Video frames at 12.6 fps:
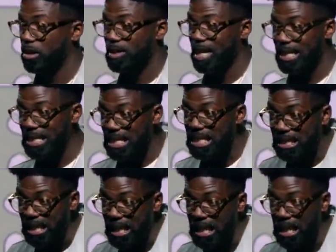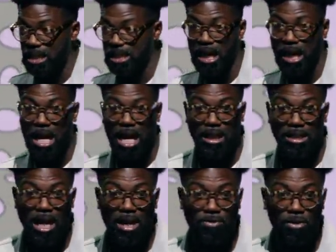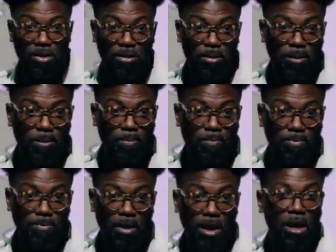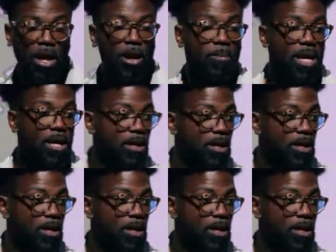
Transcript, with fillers: that need the healing that God gave you? Hear, hear me